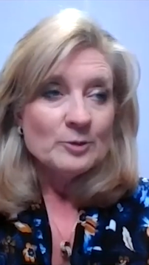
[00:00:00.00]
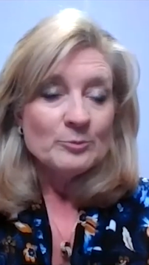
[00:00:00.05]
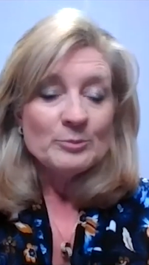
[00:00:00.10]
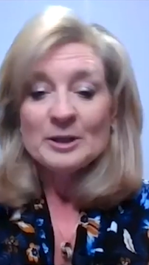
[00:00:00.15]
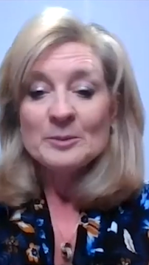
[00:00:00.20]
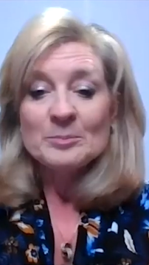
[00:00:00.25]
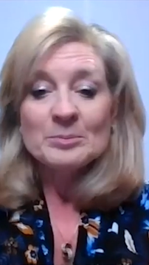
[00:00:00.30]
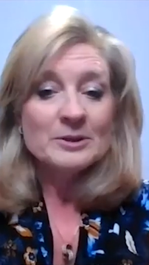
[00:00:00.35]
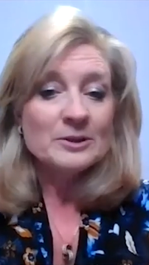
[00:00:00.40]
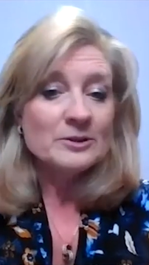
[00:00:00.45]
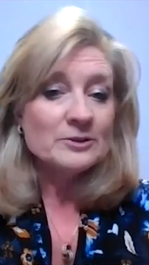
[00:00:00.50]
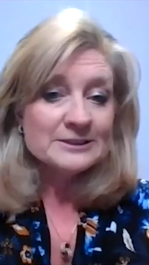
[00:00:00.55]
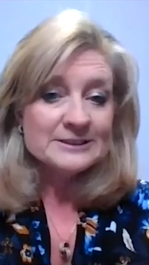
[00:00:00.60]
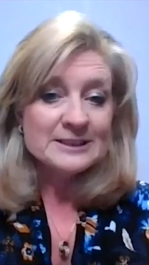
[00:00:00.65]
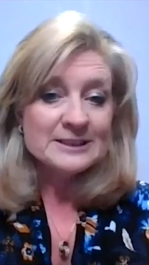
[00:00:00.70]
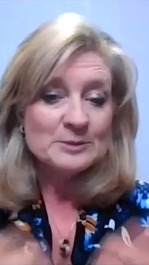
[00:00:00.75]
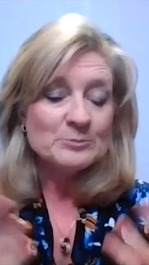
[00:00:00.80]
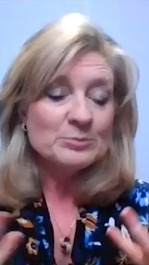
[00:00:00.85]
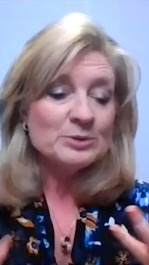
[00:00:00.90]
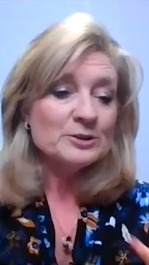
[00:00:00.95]
people on a
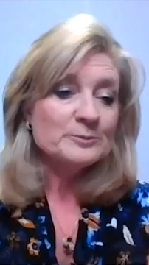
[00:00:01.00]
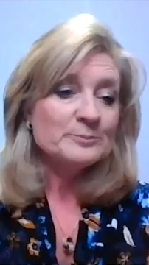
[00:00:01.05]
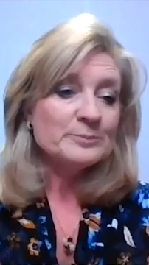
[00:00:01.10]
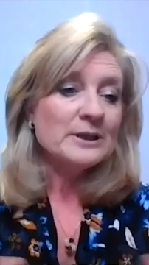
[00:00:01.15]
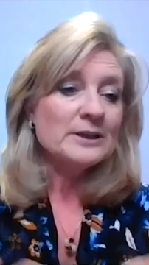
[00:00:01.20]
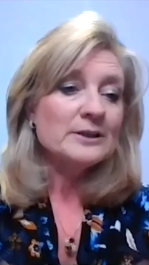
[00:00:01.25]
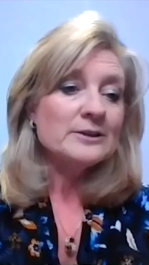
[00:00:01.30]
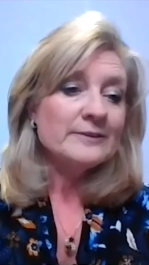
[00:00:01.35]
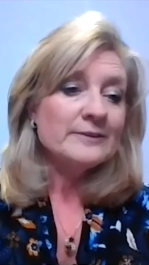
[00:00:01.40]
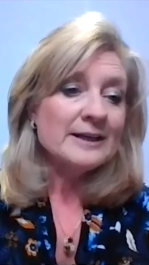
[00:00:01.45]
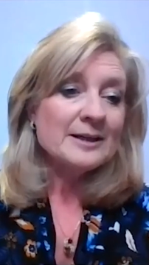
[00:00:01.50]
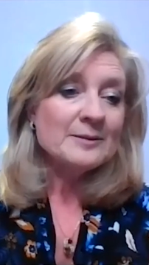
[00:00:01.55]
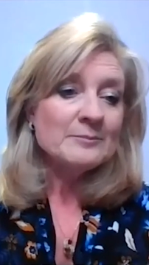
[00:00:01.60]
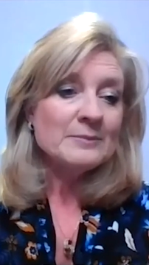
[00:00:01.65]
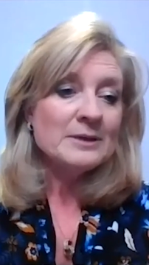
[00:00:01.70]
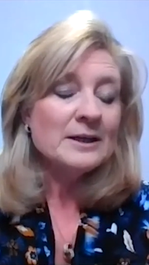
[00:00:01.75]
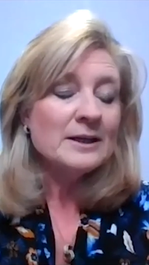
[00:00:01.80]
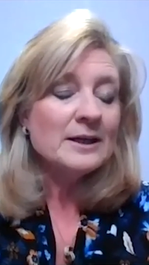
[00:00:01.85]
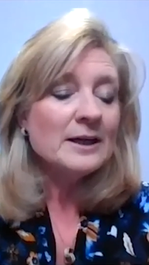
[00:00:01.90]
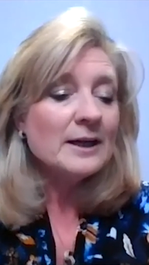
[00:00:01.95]
Slimpod
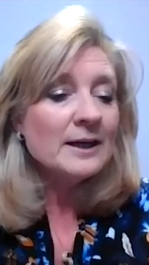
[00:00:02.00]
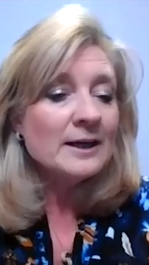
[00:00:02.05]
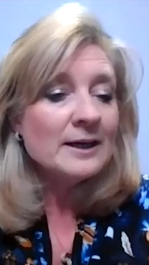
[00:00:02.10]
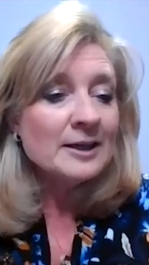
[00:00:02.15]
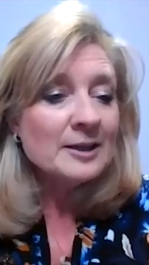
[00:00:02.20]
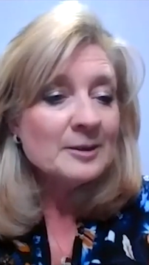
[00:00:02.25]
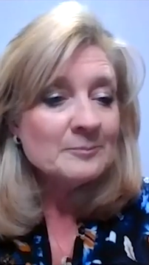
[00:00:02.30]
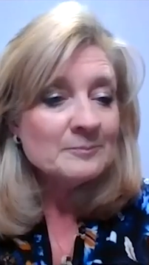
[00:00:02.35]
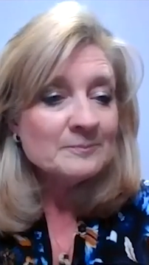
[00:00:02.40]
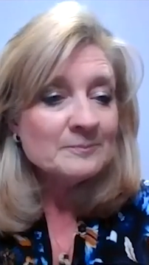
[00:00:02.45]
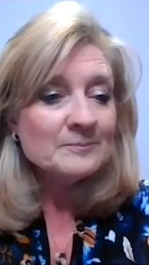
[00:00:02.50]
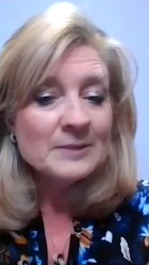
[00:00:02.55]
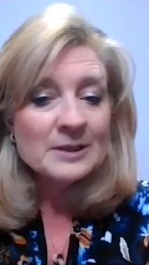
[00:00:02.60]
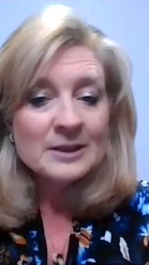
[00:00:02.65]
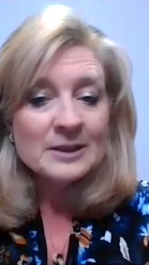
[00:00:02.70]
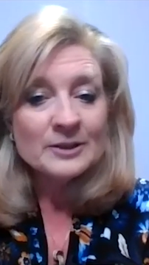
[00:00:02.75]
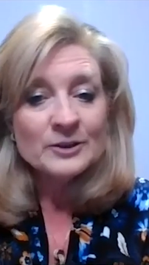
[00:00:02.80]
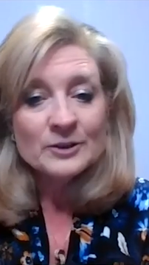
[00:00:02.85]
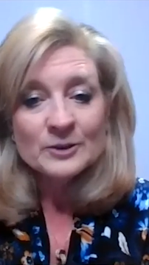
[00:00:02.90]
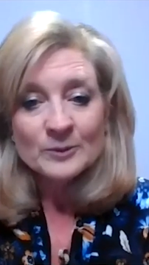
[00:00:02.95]
program
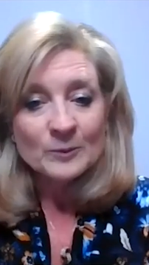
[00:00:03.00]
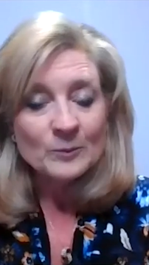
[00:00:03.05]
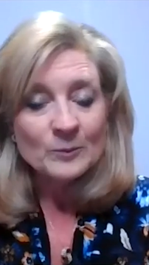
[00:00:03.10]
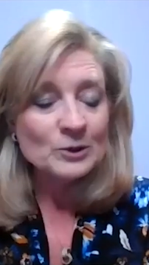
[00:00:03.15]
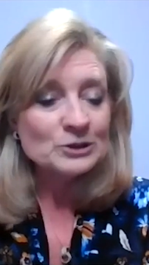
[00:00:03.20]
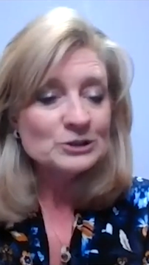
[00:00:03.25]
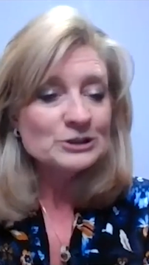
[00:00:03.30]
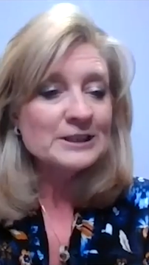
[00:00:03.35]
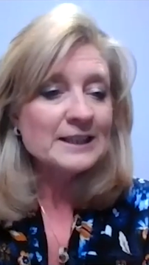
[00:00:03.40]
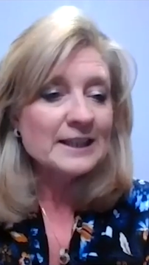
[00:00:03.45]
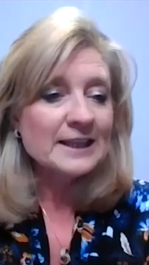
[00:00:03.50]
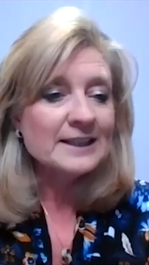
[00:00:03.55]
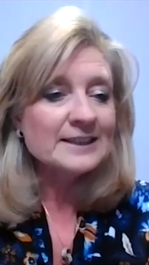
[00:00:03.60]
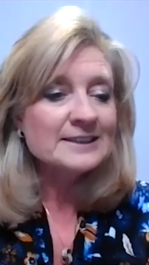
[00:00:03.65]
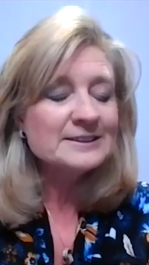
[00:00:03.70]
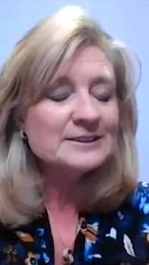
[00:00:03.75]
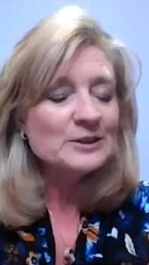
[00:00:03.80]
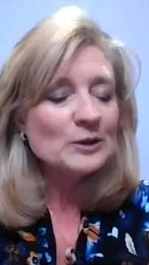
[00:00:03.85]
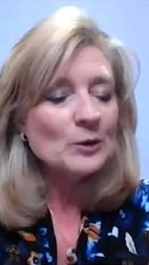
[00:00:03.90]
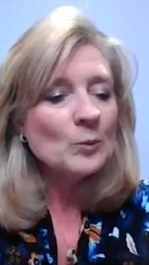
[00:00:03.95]
who are watching
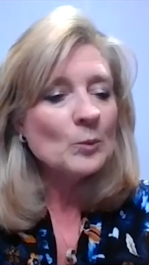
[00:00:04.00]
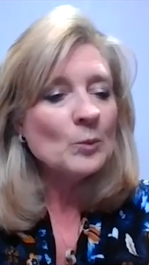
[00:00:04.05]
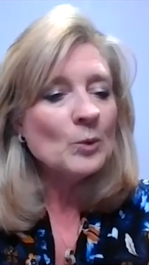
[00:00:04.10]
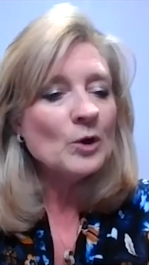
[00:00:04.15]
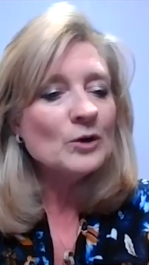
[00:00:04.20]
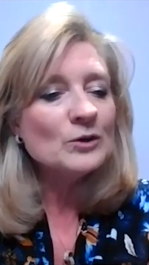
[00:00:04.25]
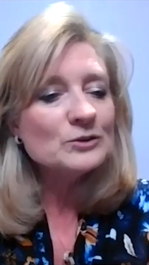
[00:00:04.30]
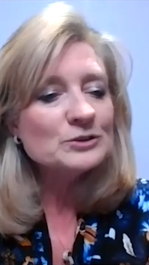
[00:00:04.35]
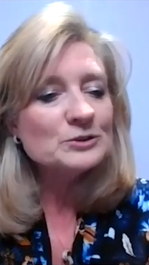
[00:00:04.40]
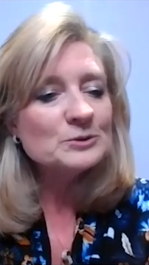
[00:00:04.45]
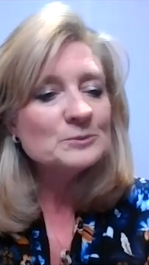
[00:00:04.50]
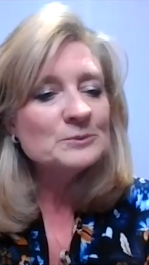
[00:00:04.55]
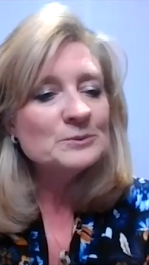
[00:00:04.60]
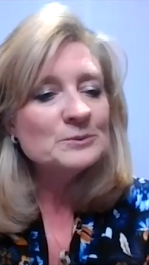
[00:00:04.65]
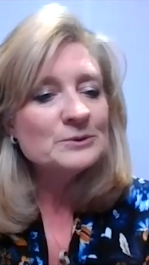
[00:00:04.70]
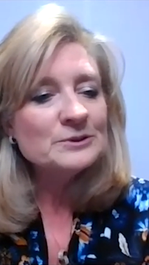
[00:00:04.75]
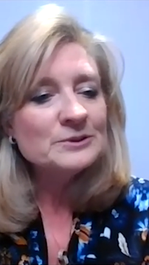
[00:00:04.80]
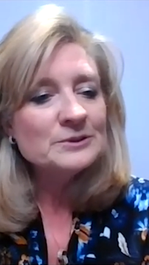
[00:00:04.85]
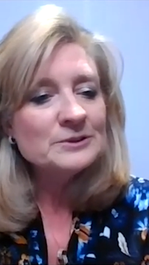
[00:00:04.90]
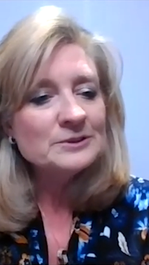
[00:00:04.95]
this, what
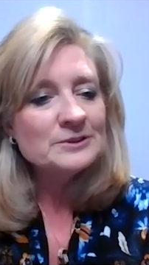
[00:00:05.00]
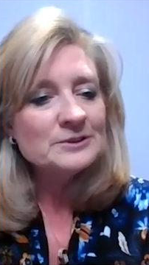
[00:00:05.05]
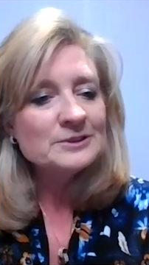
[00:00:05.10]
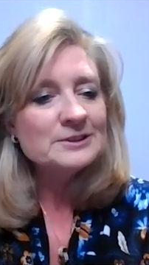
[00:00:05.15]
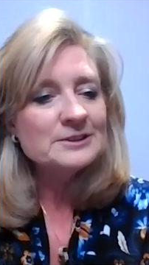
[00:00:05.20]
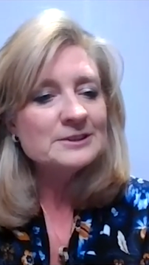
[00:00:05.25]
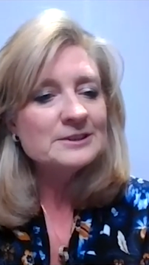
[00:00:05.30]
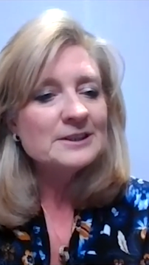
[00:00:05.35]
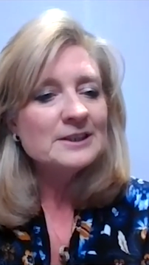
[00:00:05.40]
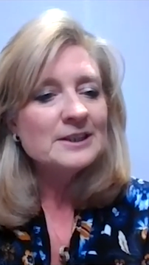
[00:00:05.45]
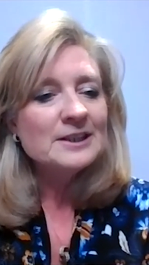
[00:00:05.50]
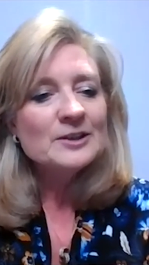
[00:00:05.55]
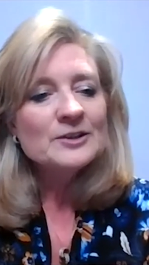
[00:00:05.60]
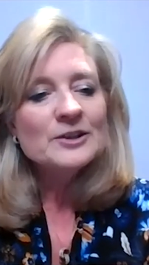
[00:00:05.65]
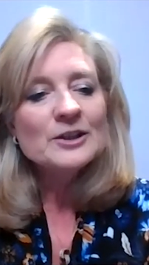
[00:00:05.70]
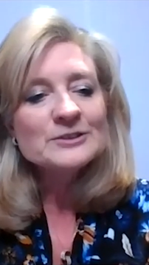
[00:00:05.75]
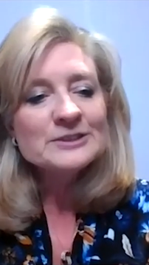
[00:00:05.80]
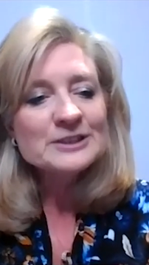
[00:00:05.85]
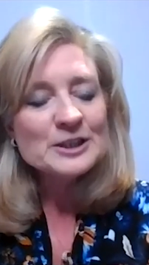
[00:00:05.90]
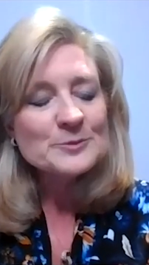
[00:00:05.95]
would
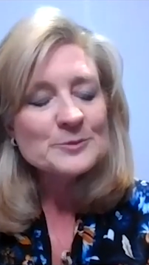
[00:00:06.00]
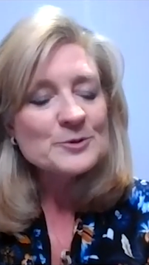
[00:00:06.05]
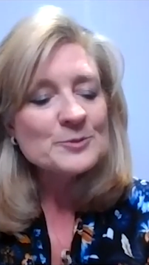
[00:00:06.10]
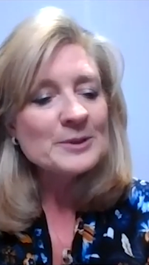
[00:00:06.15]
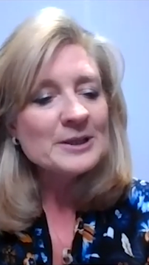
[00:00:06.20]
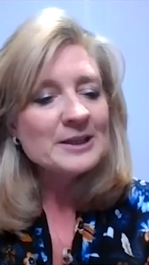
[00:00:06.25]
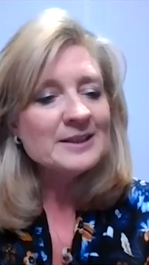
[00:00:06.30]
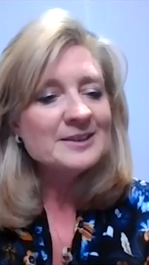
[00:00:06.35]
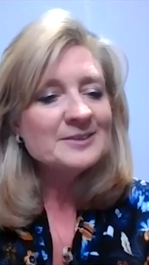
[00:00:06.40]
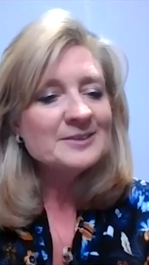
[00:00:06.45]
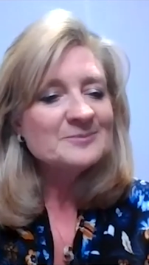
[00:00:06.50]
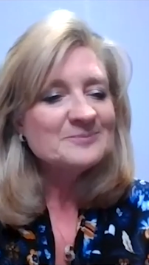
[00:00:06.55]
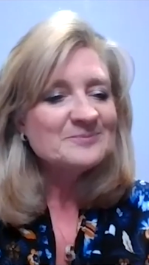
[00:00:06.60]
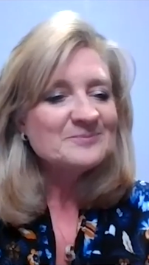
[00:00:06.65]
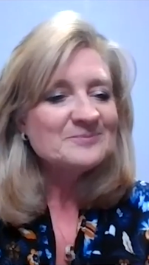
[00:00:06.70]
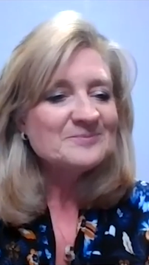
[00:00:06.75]
those tips be?